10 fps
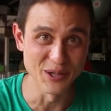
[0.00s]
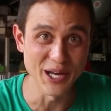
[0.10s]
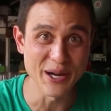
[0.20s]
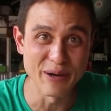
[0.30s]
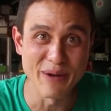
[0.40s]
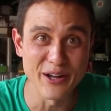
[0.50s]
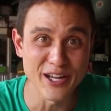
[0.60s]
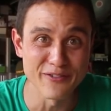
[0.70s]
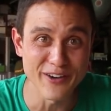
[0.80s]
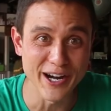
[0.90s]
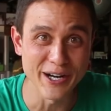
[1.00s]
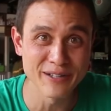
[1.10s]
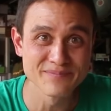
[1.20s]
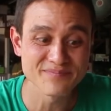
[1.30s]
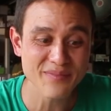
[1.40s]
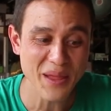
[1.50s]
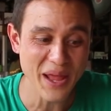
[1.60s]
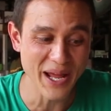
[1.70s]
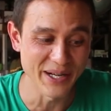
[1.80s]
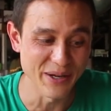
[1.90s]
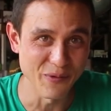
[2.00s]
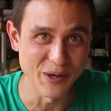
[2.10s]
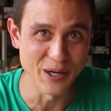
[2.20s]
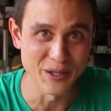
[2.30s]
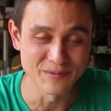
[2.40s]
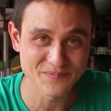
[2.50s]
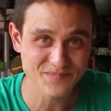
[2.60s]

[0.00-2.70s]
will light your mouth on fire and it will